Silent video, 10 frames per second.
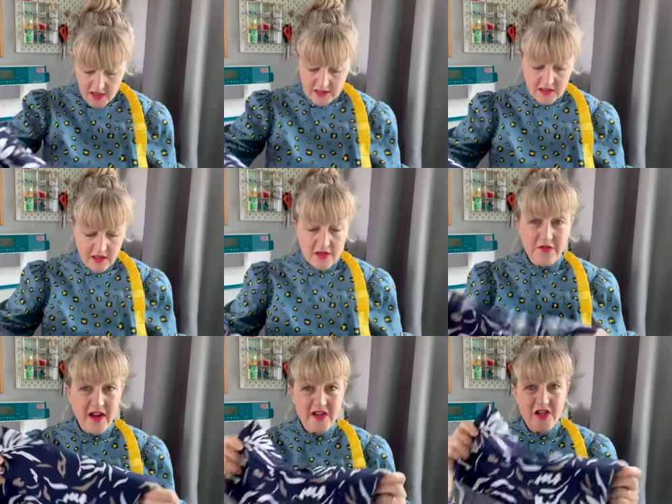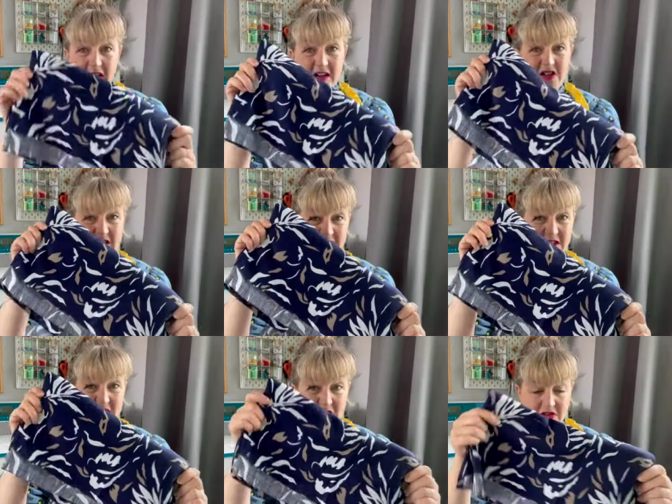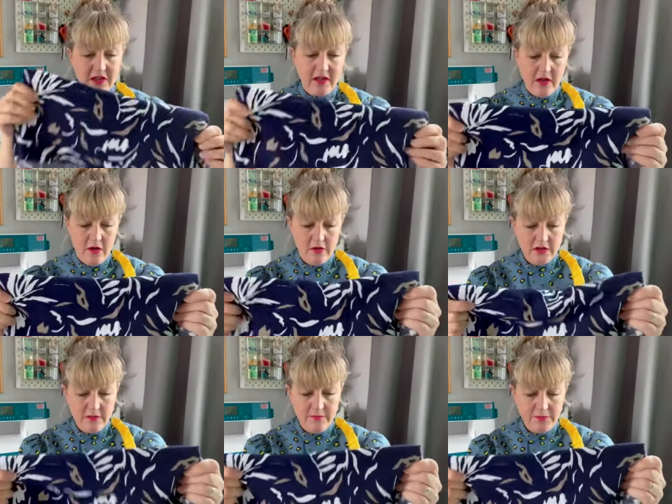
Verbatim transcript: So those have actually actually started those,